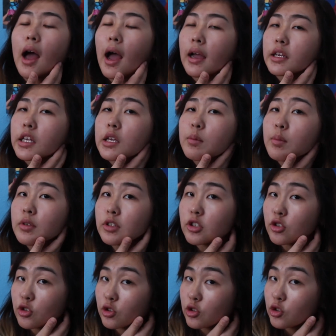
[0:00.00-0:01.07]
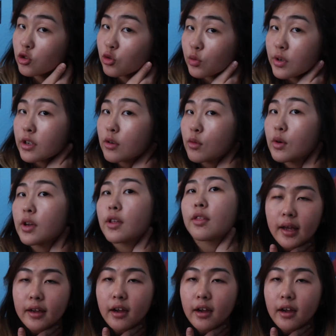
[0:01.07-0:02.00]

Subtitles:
I keep a streak with.